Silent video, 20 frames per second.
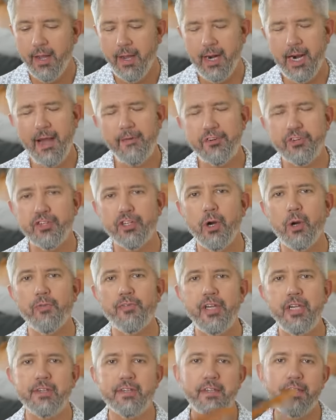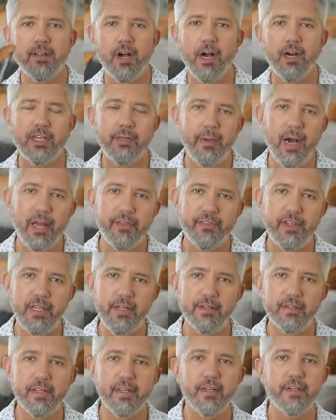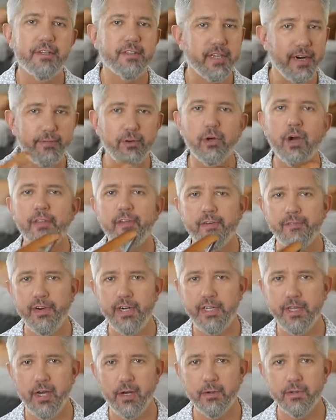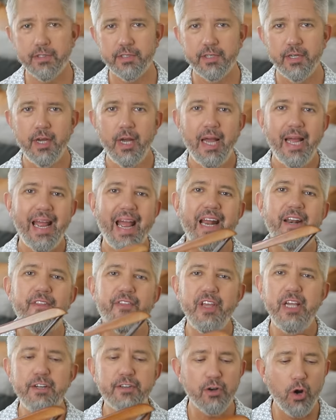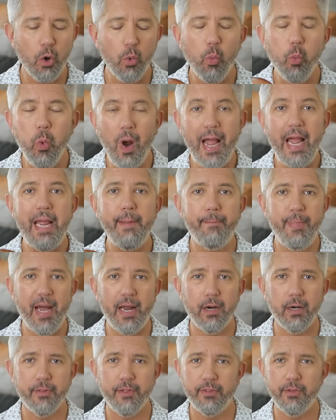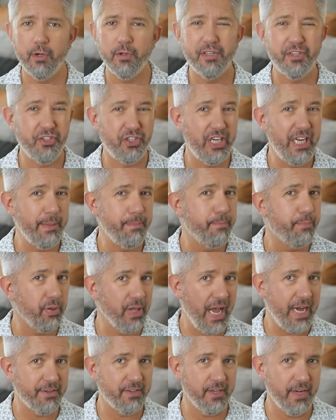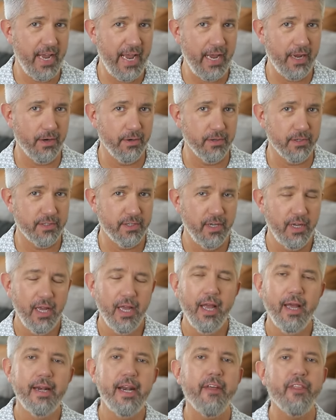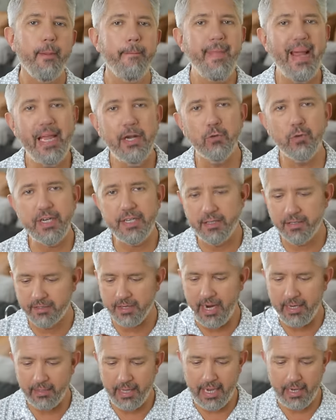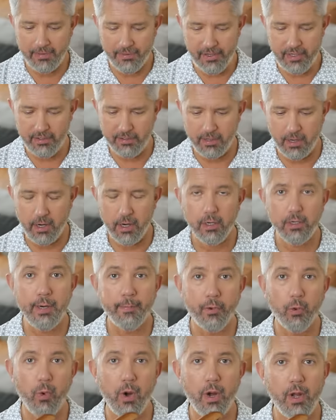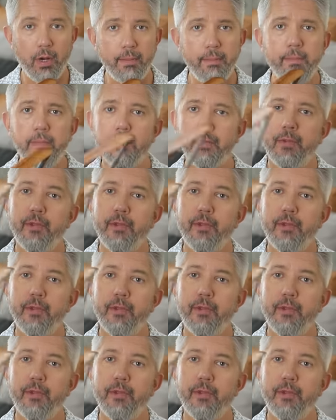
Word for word: And I've showed these and talked about these in several other videos, and these are way better than those cheap plastic hangers. Now the main reasons I like these are, number one,